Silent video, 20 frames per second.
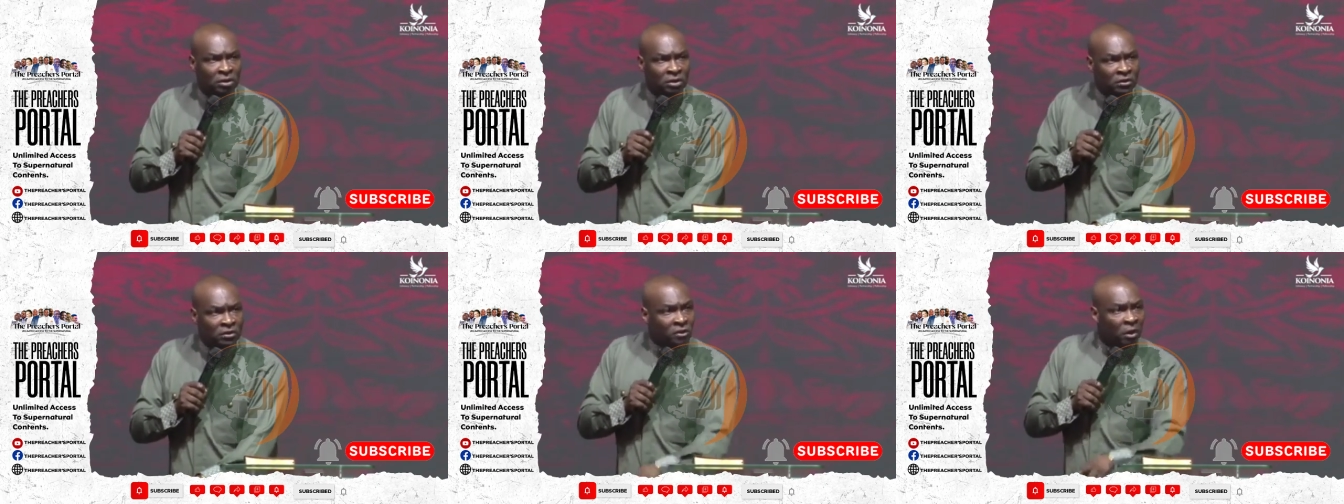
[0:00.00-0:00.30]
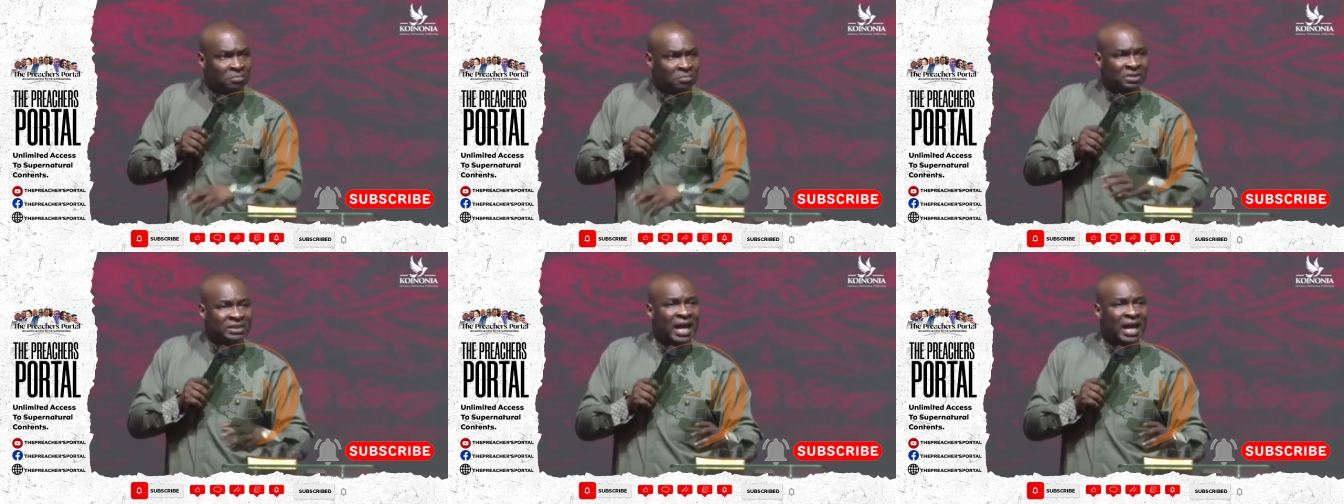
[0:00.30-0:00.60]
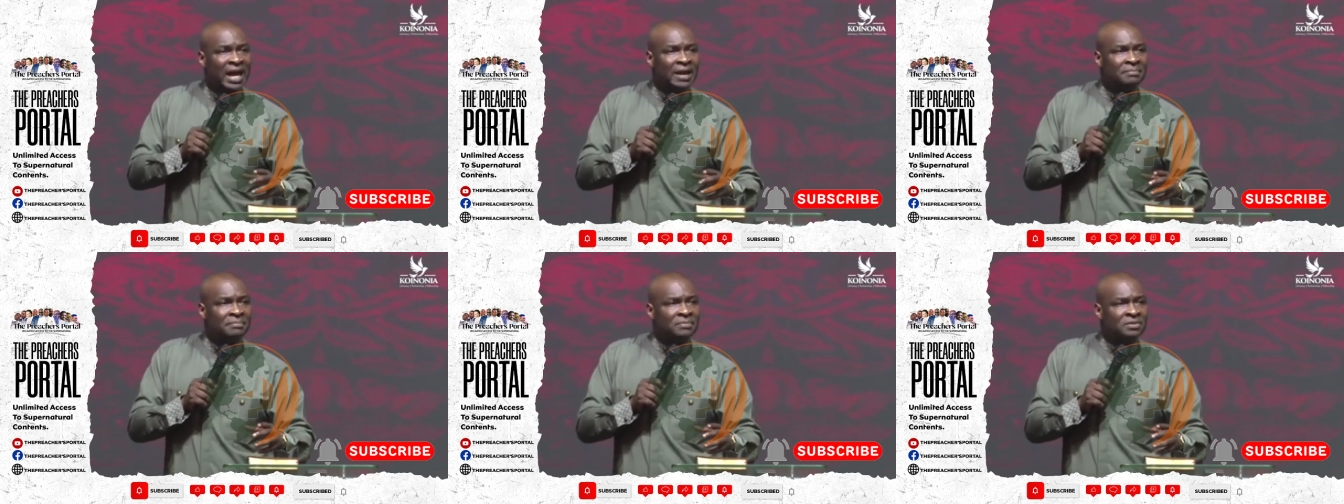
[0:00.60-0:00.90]

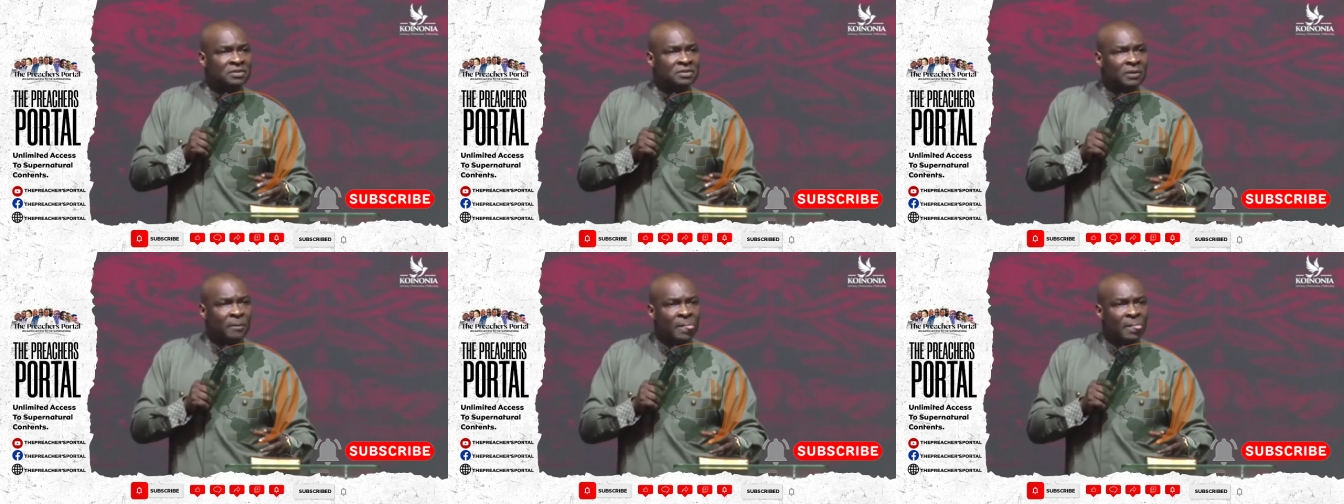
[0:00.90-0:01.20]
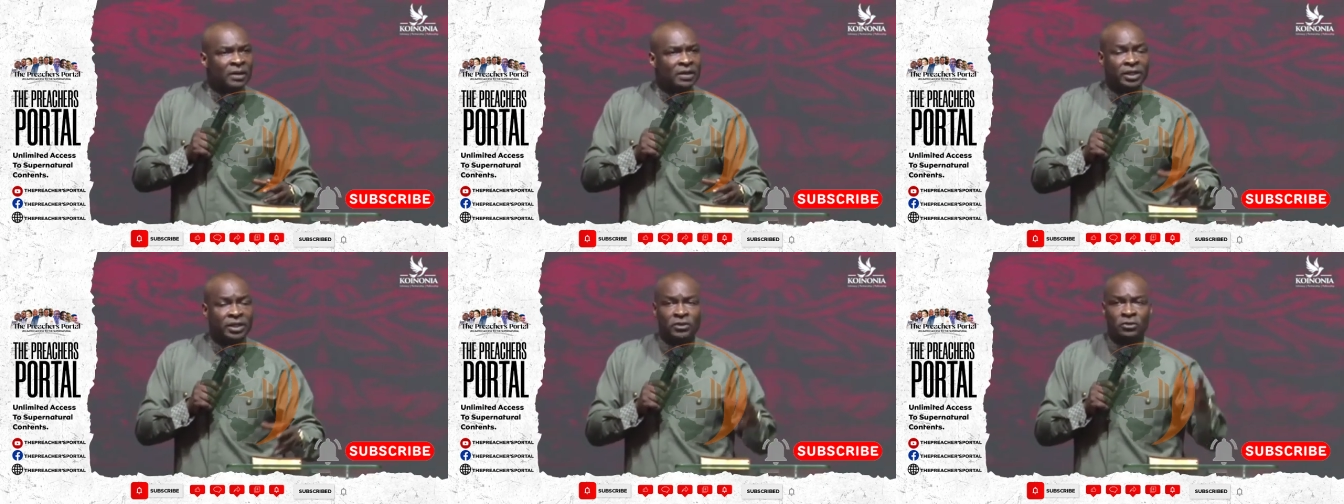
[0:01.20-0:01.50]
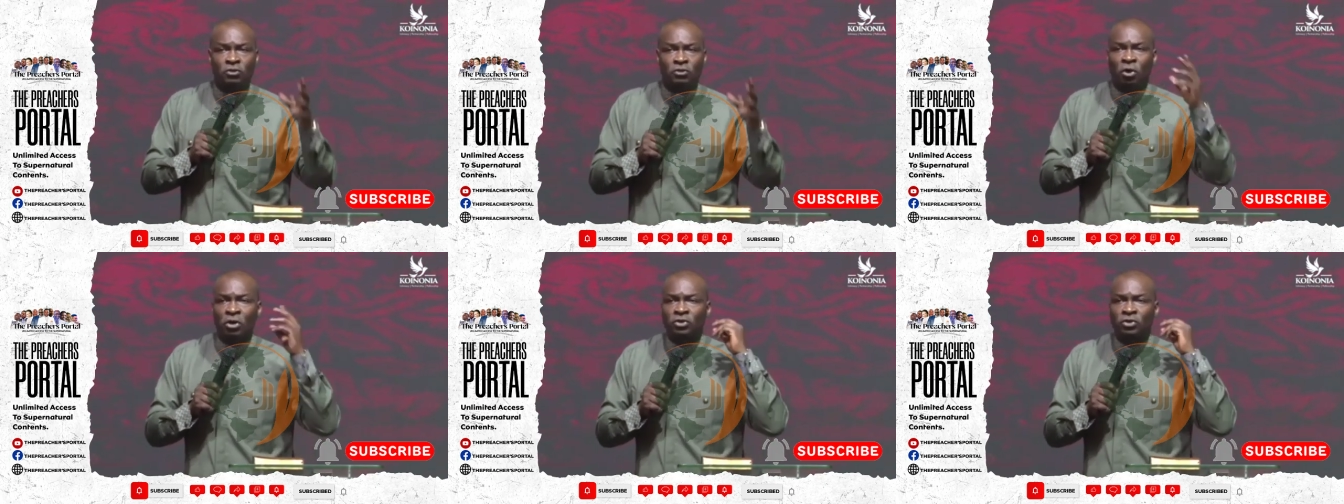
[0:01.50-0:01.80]
Sometimes the
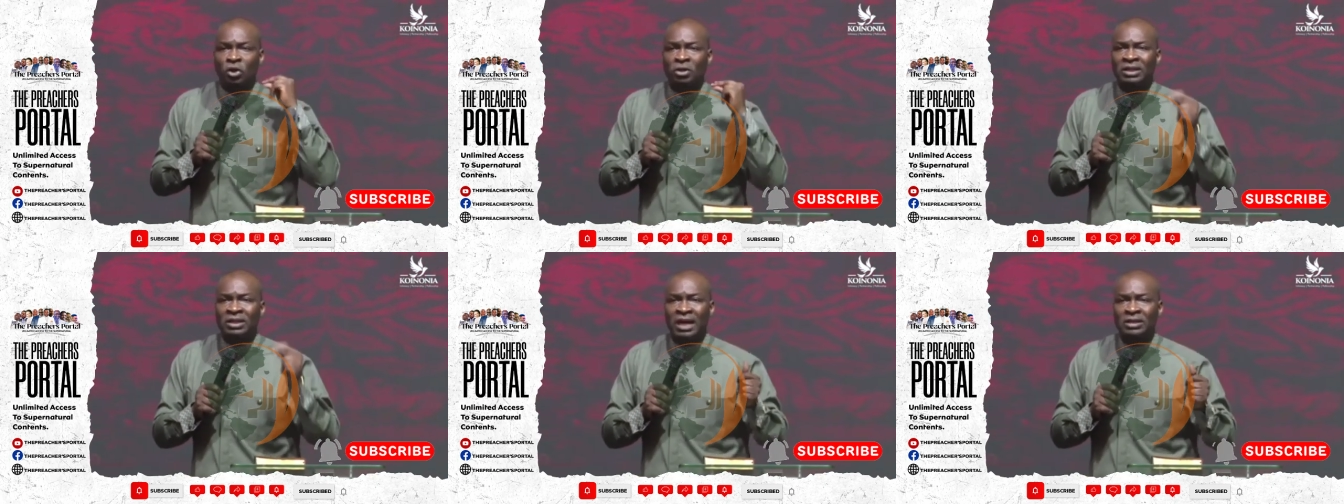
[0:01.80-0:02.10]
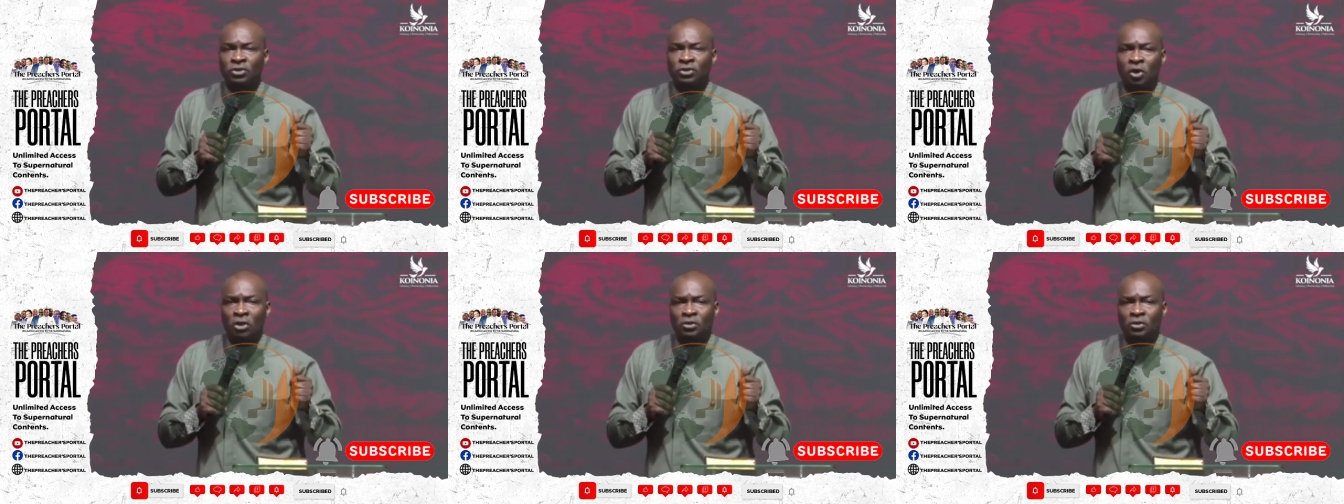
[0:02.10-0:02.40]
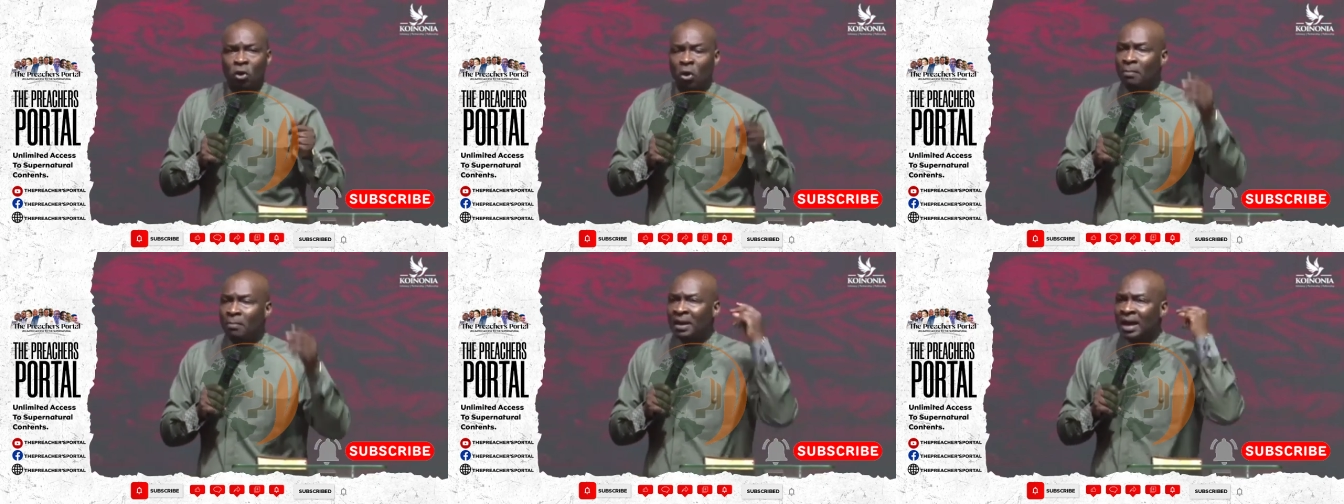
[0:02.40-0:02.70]
instruction can
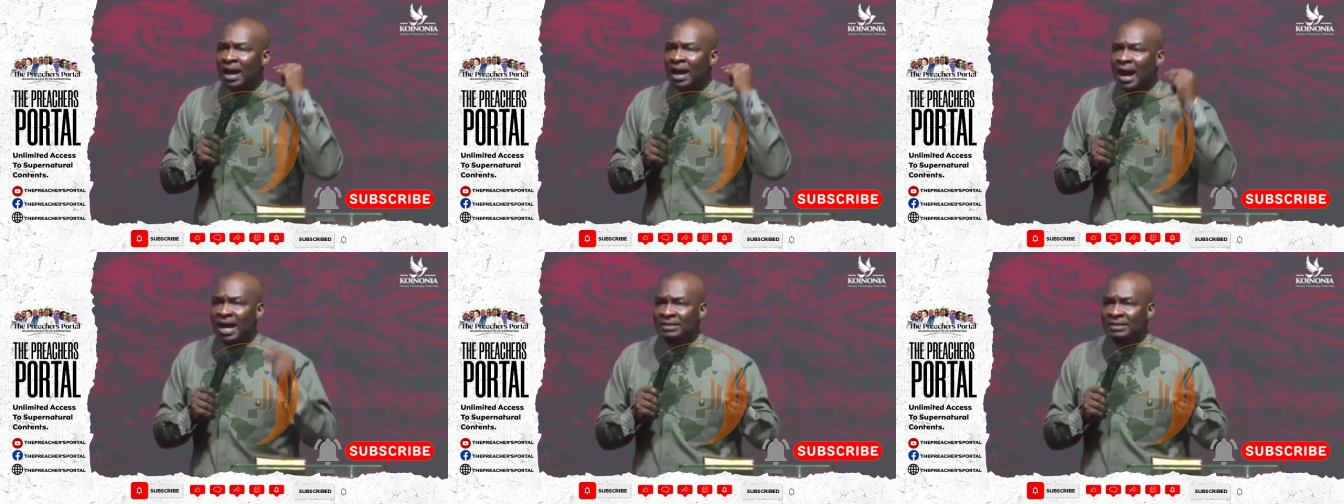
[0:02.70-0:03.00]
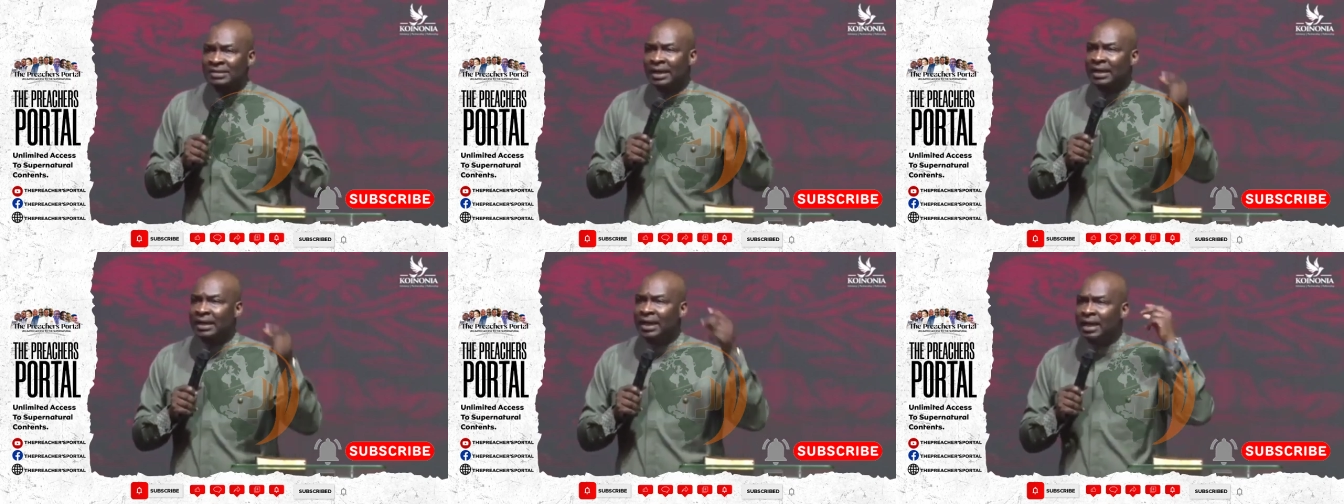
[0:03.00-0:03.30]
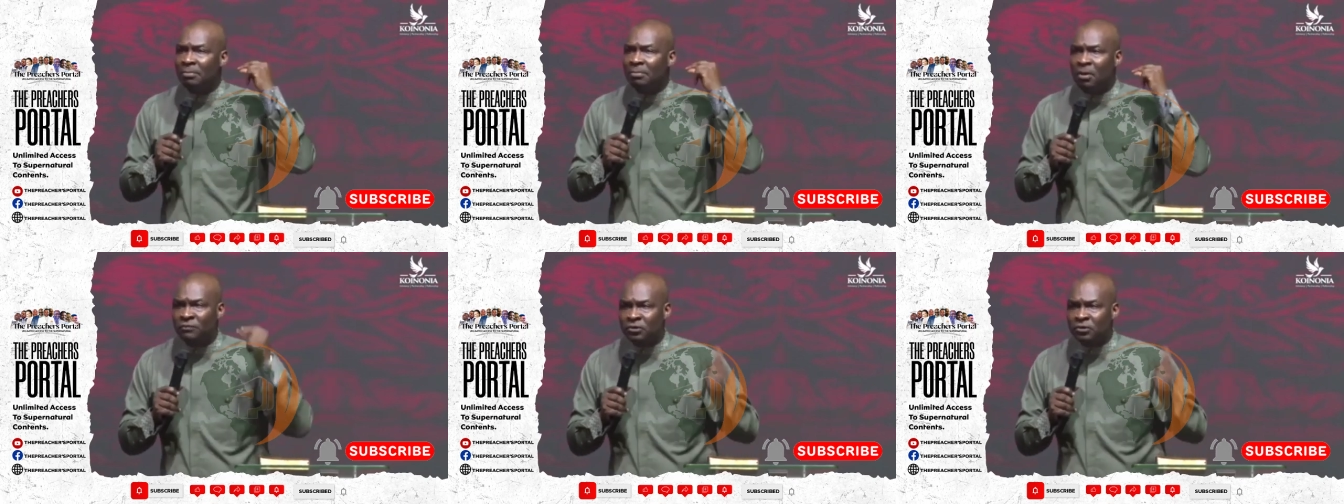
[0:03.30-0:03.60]
just come as the
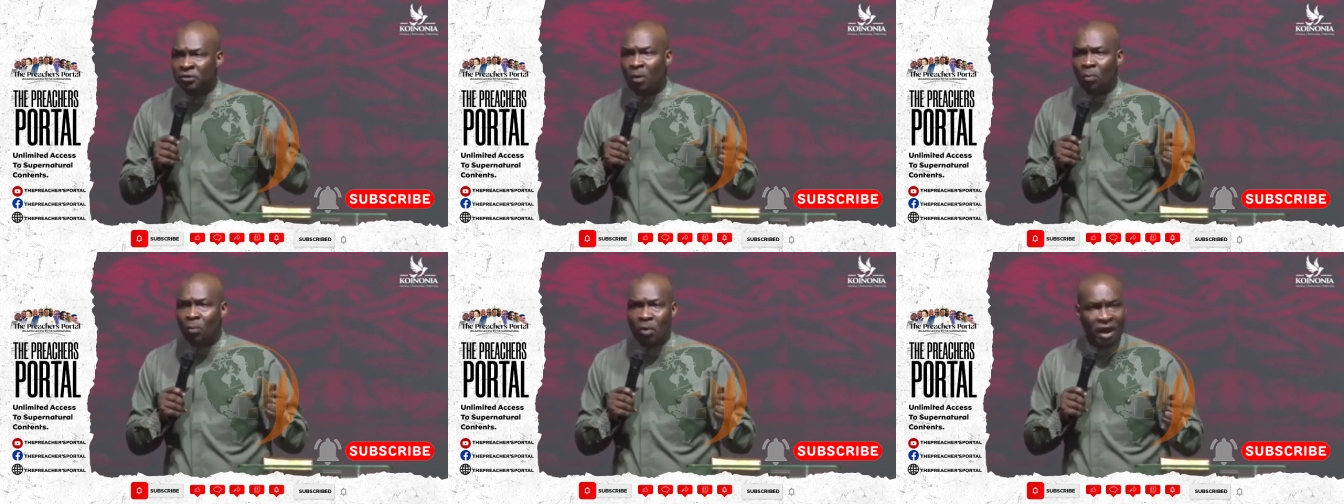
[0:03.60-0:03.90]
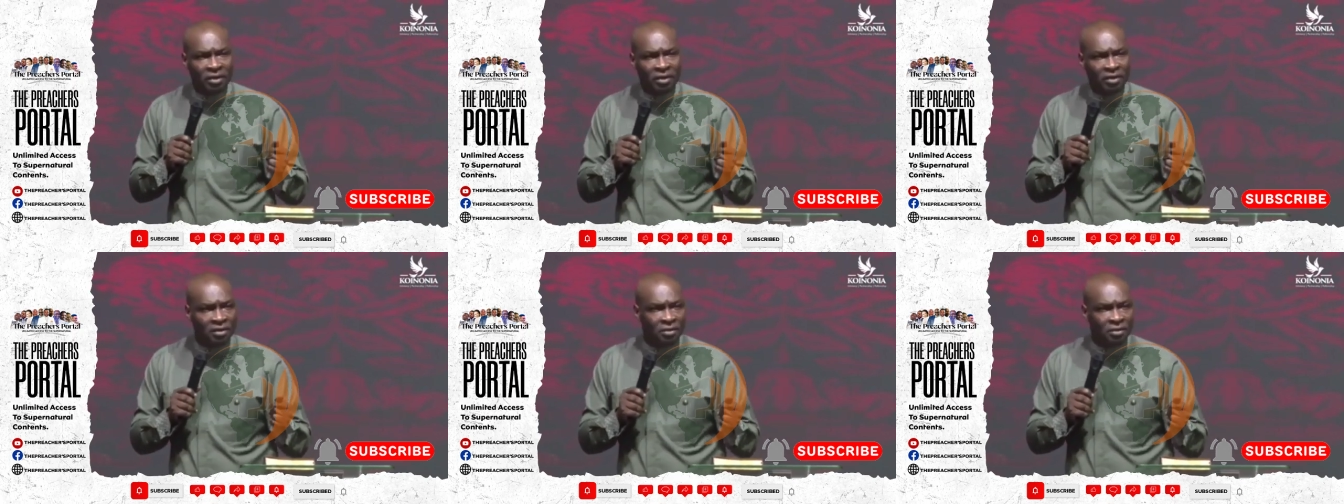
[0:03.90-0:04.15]
name of someone